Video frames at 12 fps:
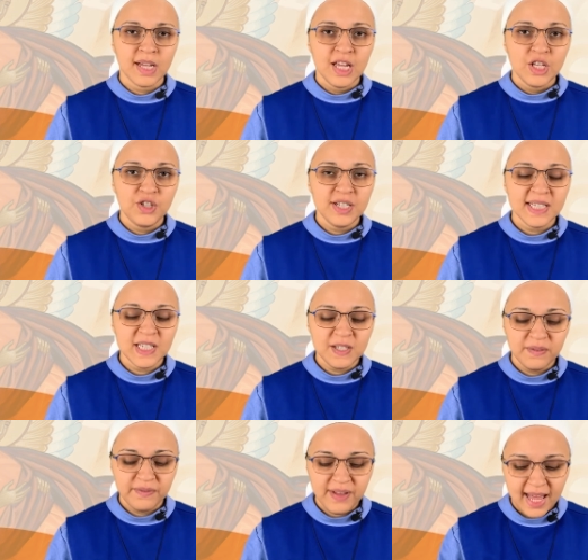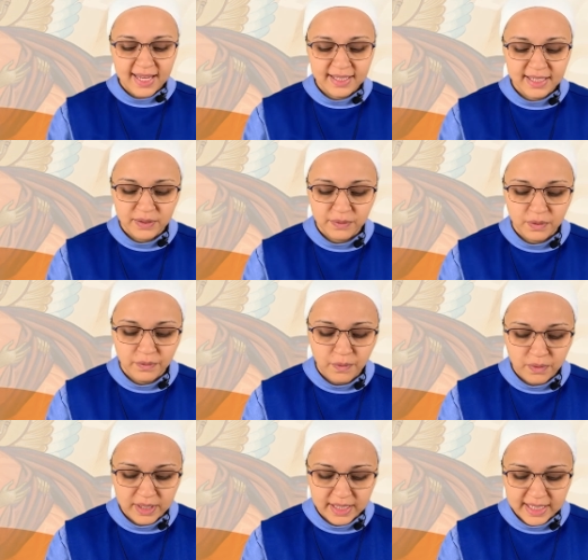Jesus fasted for
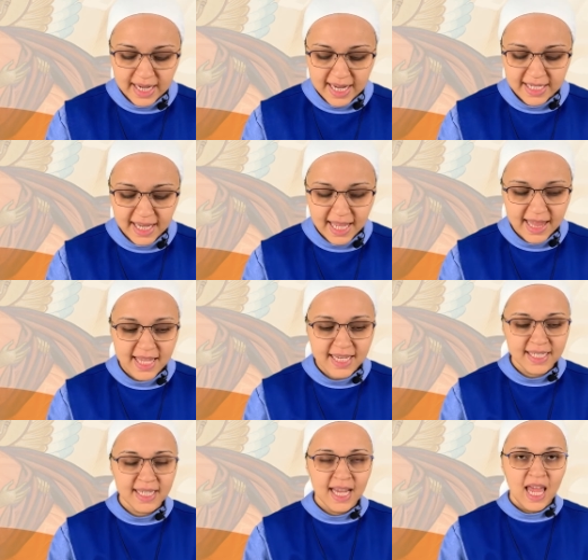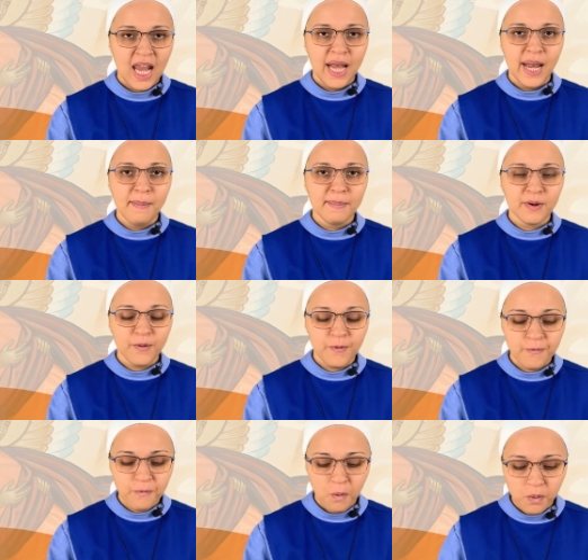40 days, and this number
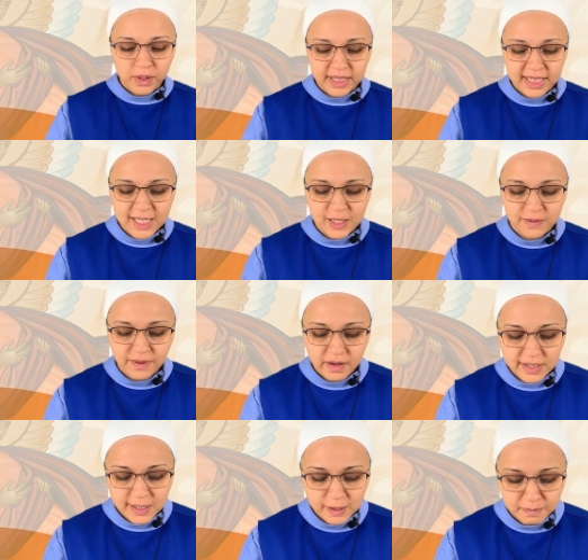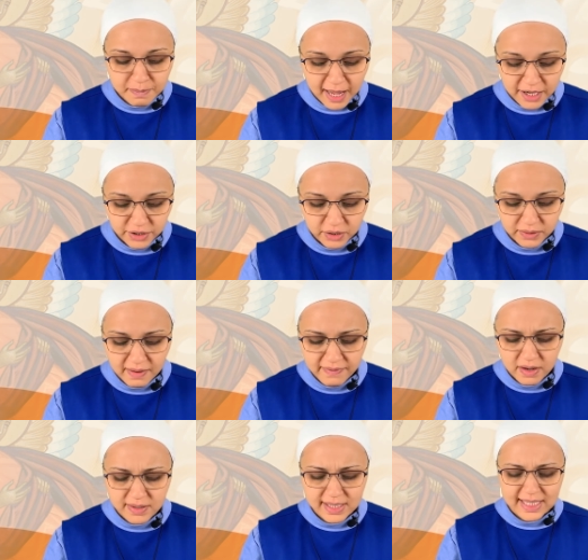40 is very special and
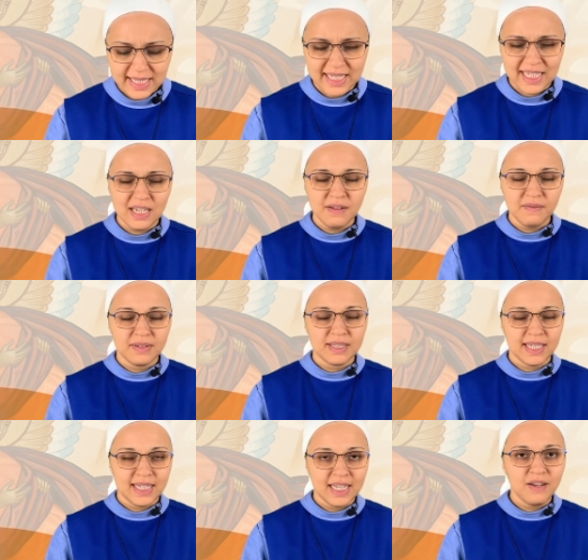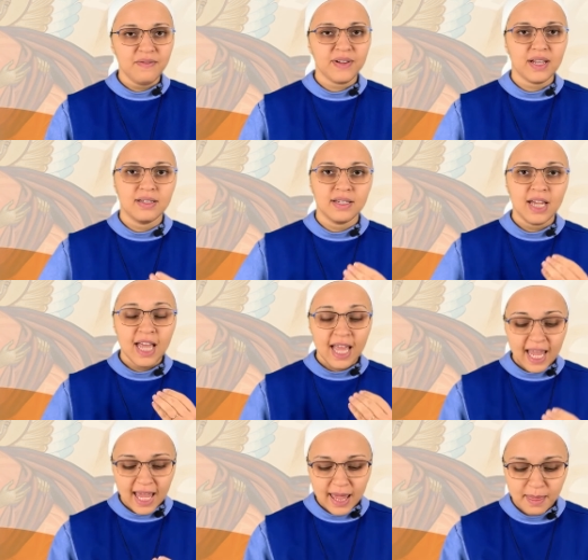very significant
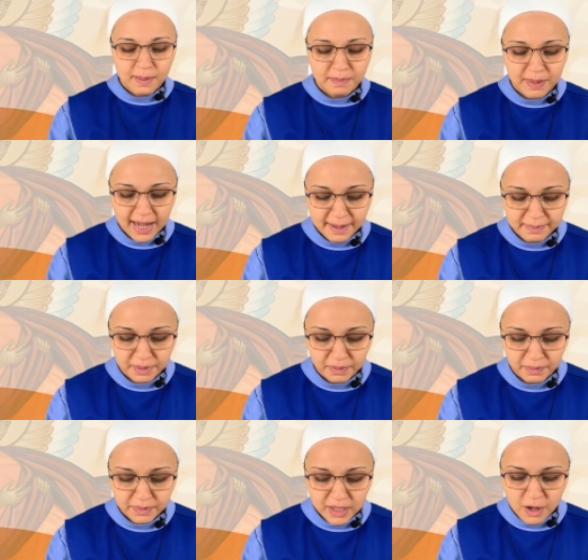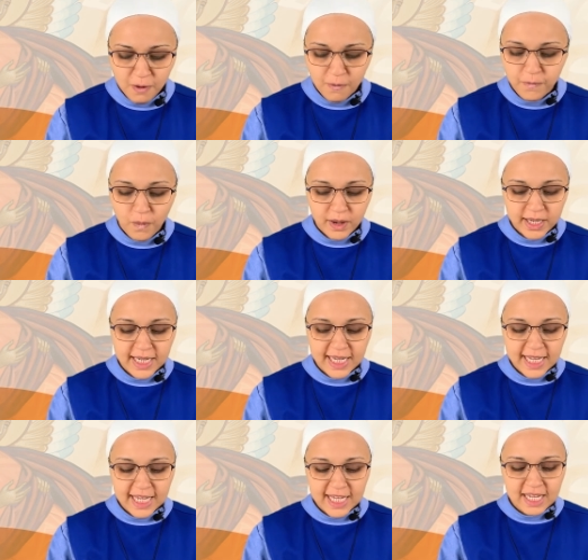in the Bible. 40
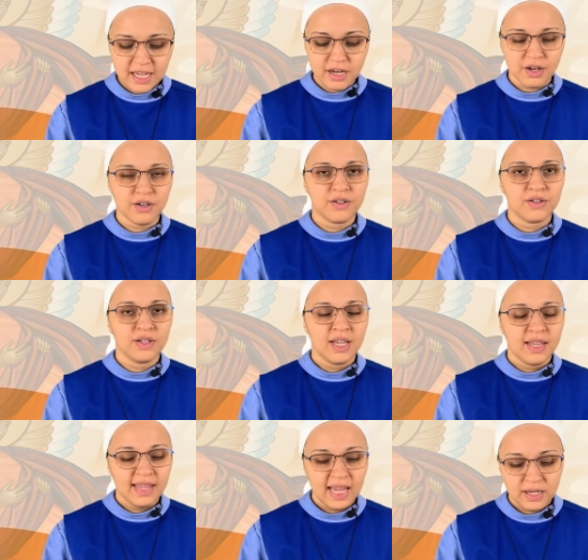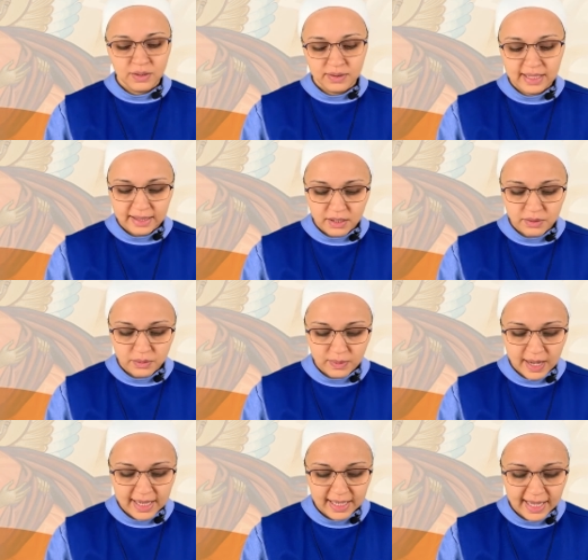years that the
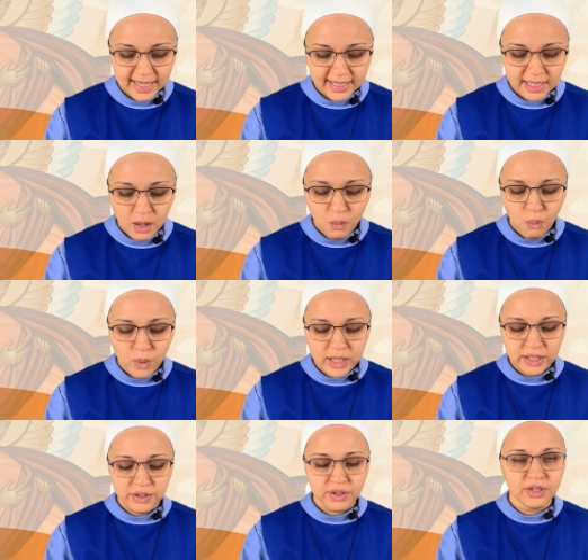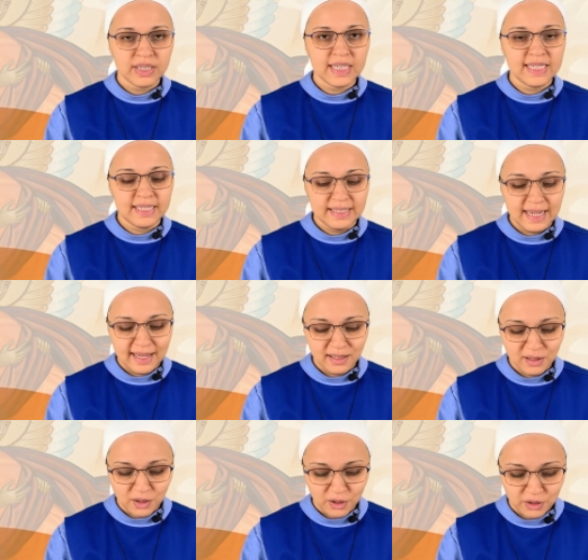Israelite wandered in the
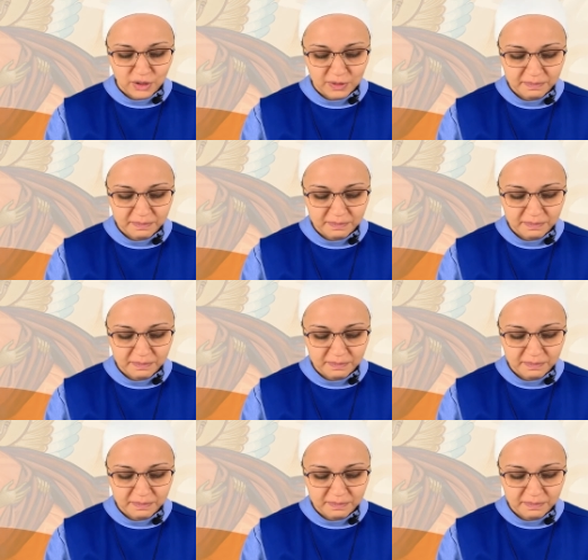desert.